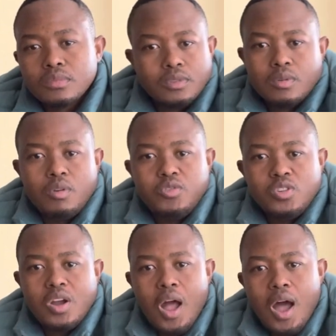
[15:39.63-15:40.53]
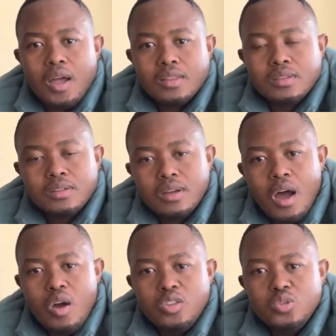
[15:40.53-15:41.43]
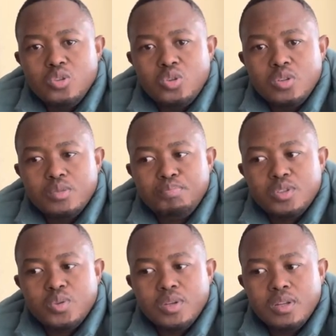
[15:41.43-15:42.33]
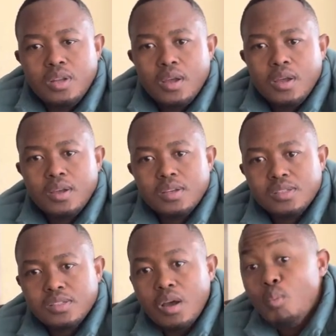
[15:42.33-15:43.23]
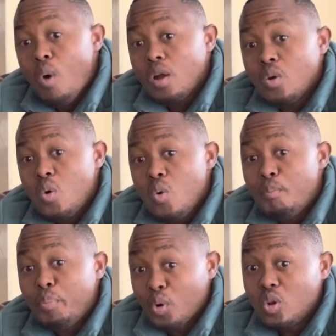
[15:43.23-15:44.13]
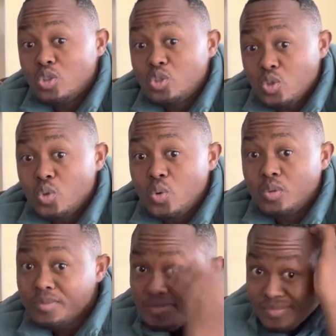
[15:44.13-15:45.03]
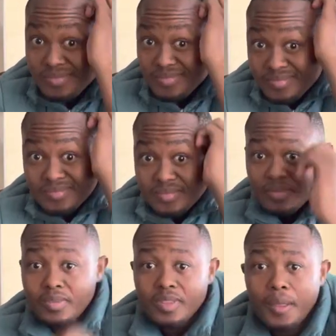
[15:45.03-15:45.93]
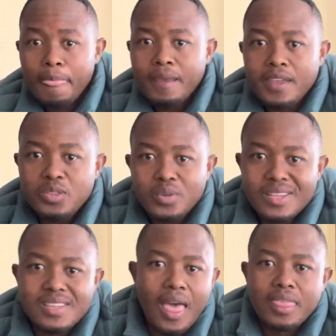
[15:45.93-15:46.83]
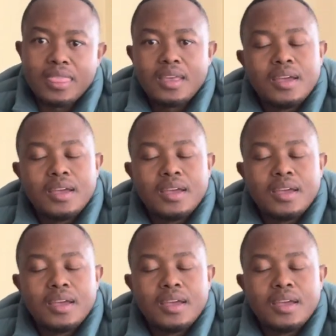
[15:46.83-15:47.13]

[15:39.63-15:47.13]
Or if you can't, how do you choose between someone who brought you into this earth